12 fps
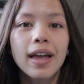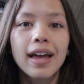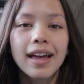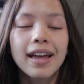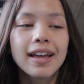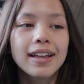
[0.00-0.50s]

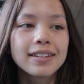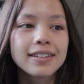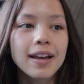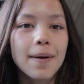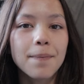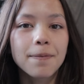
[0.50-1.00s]

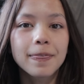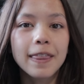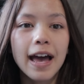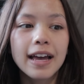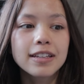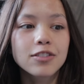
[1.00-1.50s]
And yeah,
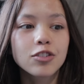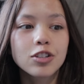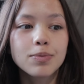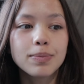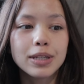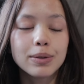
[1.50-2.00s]
that is
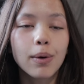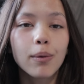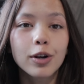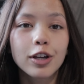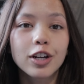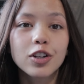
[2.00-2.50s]
going to be what
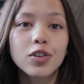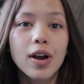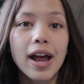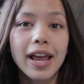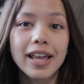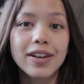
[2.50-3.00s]
we're going to
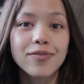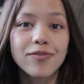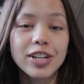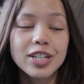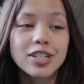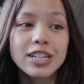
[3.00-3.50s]
try and
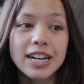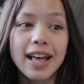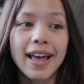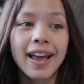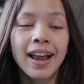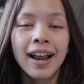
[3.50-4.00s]
finish
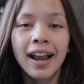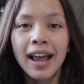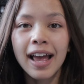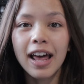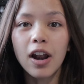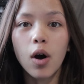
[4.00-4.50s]
today.
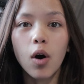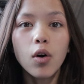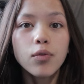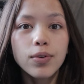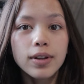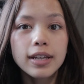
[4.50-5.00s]
And
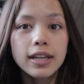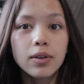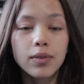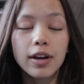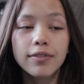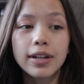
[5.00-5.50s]
hopefully
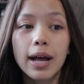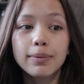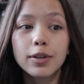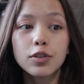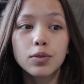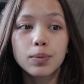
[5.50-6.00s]
we have
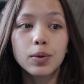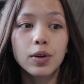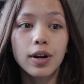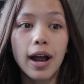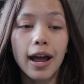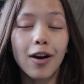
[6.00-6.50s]
time to do
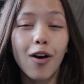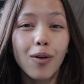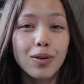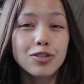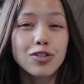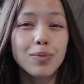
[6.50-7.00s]
more. I
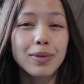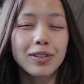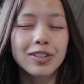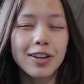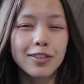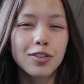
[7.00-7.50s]
always hope we
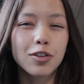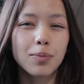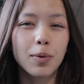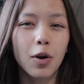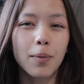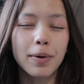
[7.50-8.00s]
have time to do
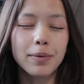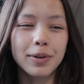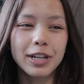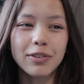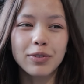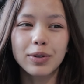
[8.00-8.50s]
more, but
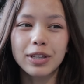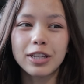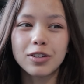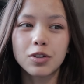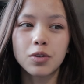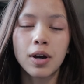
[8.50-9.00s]
we never
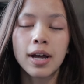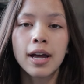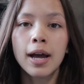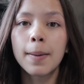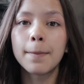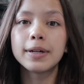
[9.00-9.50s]
really do.
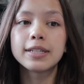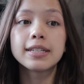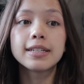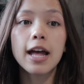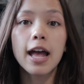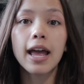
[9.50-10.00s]
But
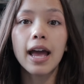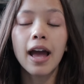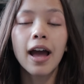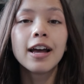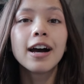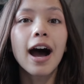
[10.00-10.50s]
today
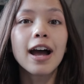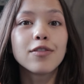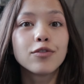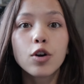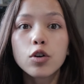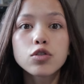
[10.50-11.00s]
I
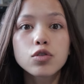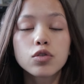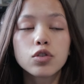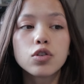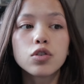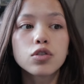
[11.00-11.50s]
have no
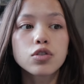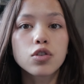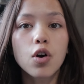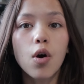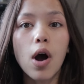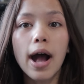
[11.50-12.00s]
school,
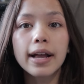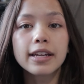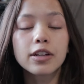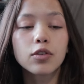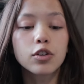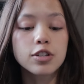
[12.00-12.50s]
so I
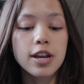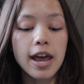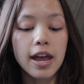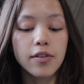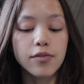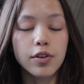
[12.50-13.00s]
can
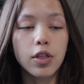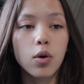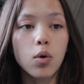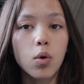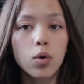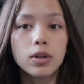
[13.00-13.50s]
crochet for the
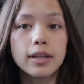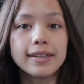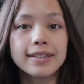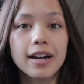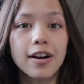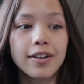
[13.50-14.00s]
whole
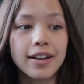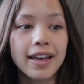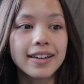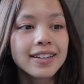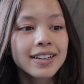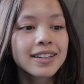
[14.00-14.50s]
entire
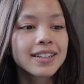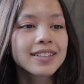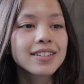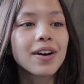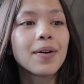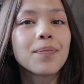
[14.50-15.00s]
day.
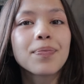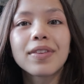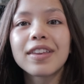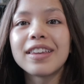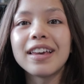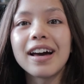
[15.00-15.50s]
So
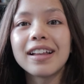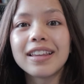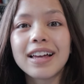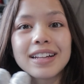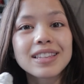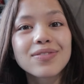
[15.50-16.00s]
yeah,
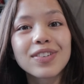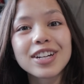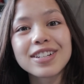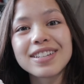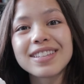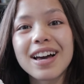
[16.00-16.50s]
let's finish these